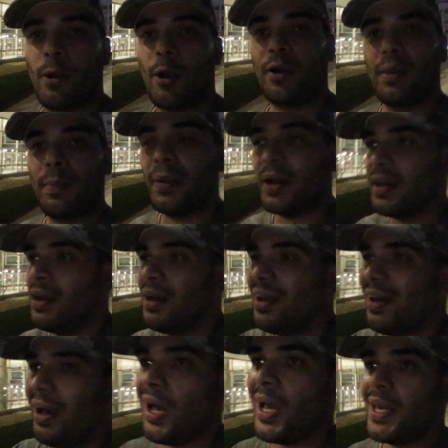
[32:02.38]
Party. But
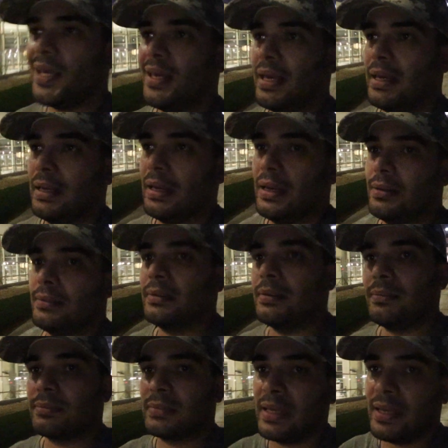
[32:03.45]
I
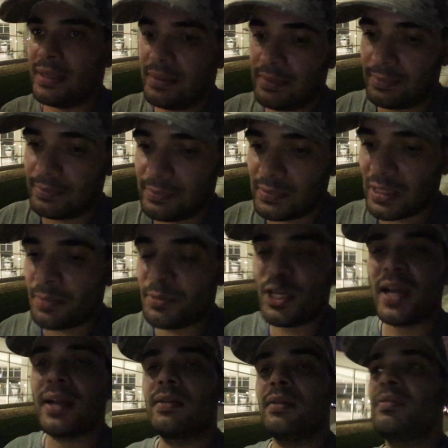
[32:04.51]
can
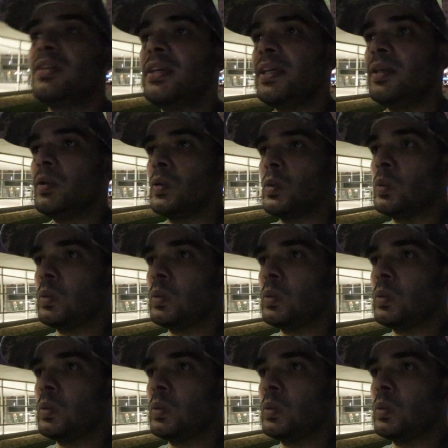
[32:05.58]
objectively,